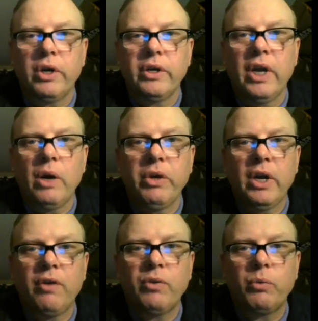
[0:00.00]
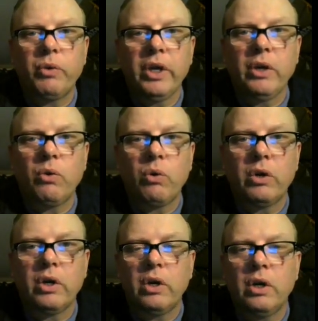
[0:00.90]
And now we have the rate
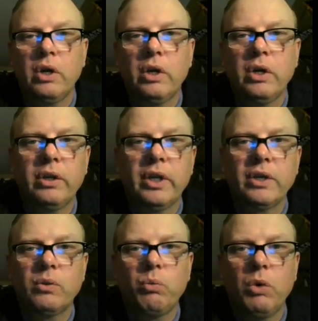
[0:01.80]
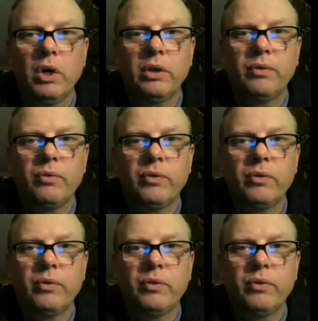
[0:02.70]
order. That's a 1.